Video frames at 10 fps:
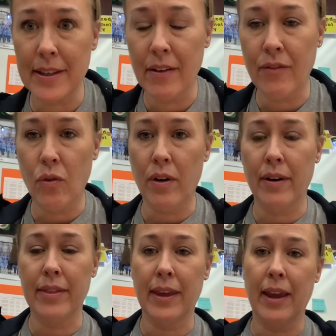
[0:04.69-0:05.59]
for
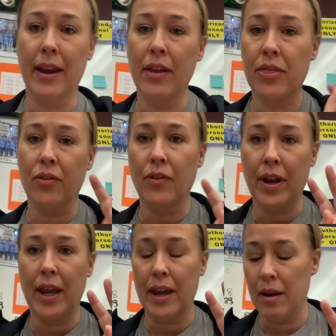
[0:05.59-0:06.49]
the
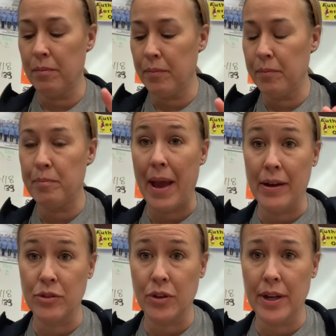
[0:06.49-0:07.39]
three
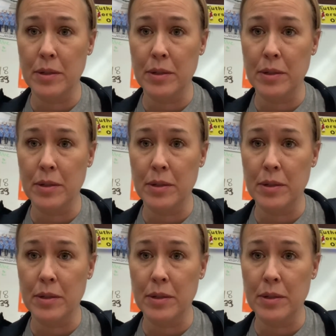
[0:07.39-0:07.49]
boundaries,